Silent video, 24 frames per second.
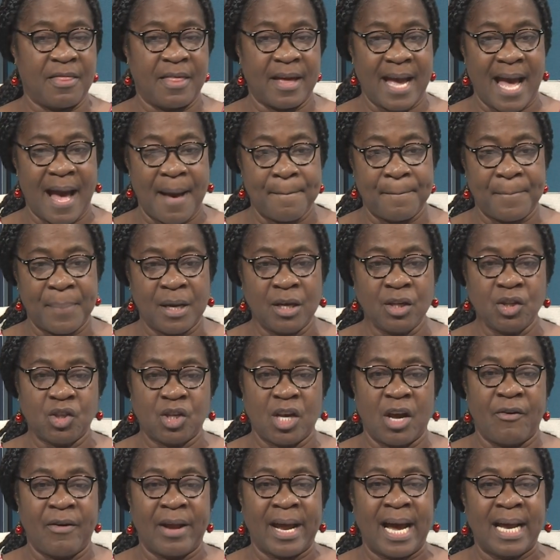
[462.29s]
on the campus
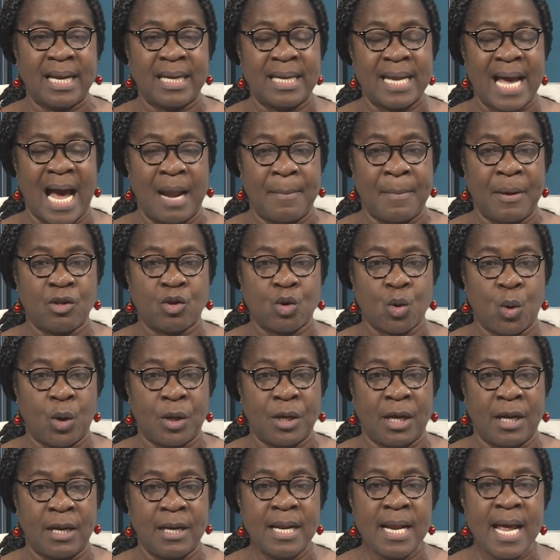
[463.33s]
sharing at the Alma
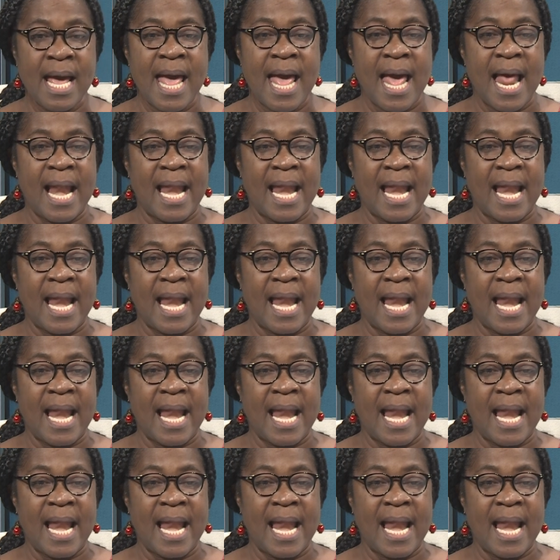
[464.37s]
Jordan